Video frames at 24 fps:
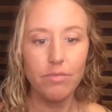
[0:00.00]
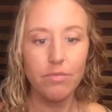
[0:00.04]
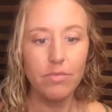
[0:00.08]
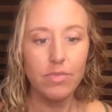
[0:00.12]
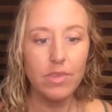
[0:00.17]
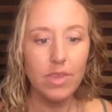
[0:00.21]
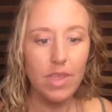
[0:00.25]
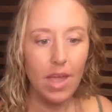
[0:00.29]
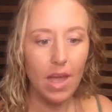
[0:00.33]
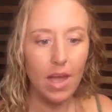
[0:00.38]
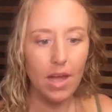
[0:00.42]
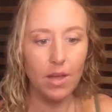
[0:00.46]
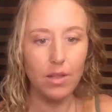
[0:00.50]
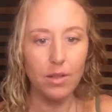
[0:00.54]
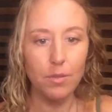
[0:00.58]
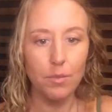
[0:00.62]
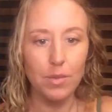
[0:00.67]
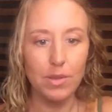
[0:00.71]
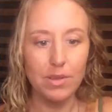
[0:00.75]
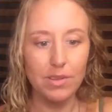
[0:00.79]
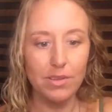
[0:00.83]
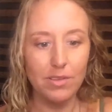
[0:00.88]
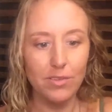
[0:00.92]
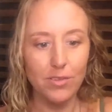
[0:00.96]
yeah, I'll
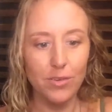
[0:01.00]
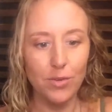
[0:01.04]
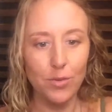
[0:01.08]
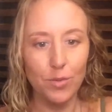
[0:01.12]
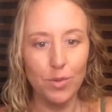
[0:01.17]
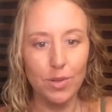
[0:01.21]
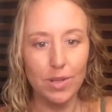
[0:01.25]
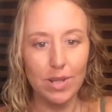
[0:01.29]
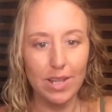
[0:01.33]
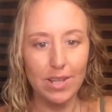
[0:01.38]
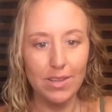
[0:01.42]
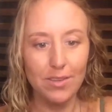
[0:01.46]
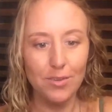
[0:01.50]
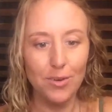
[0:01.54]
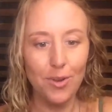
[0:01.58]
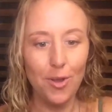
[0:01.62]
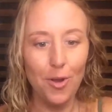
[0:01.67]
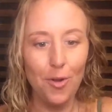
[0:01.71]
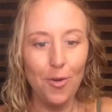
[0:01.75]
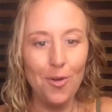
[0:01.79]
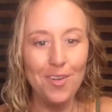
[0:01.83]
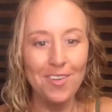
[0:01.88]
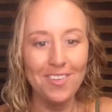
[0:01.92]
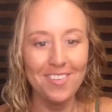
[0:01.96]
message you and let you
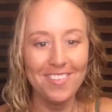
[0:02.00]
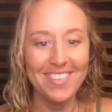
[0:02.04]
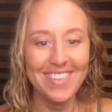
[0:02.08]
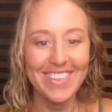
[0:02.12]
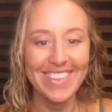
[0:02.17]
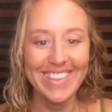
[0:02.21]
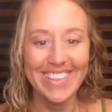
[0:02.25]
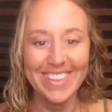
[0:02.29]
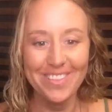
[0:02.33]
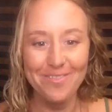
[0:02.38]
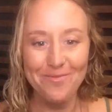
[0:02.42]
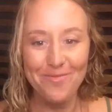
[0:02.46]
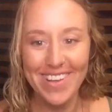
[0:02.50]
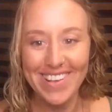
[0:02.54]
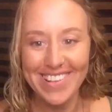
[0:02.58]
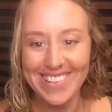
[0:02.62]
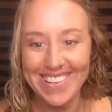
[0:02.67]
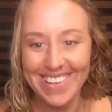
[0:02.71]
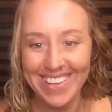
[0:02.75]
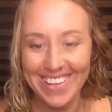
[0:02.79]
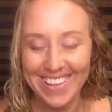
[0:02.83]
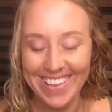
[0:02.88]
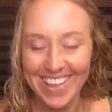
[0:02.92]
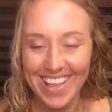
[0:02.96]
know.
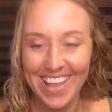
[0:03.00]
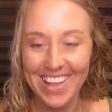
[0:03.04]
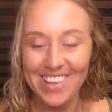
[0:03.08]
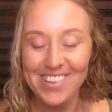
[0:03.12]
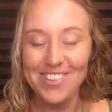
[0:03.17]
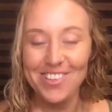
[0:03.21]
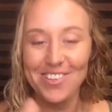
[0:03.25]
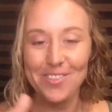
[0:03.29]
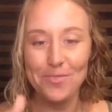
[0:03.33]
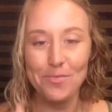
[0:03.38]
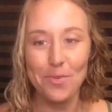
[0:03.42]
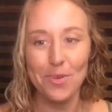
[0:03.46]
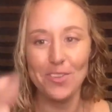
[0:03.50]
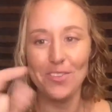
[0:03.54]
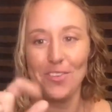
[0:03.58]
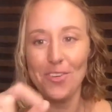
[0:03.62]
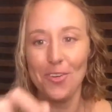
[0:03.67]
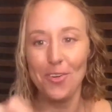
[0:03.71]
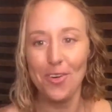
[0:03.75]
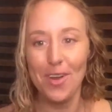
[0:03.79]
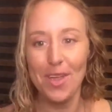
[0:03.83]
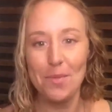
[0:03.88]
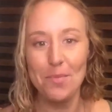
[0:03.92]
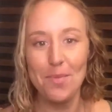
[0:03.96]
Basically, I just put
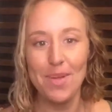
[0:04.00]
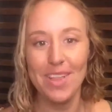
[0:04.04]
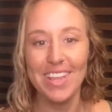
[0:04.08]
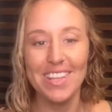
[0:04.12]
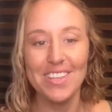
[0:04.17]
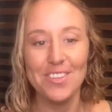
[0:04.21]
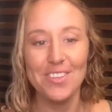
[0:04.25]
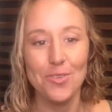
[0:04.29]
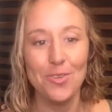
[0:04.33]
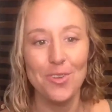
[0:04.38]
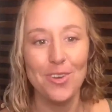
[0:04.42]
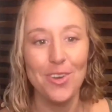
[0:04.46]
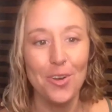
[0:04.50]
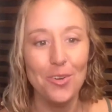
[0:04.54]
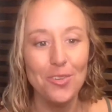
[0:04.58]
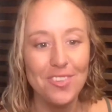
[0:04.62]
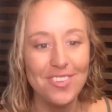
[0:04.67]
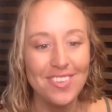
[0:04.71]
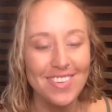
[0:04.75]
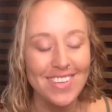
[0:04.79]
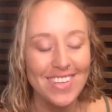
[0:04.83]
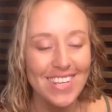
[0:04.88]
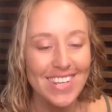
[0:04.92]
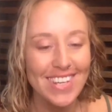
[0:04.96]
your email into a note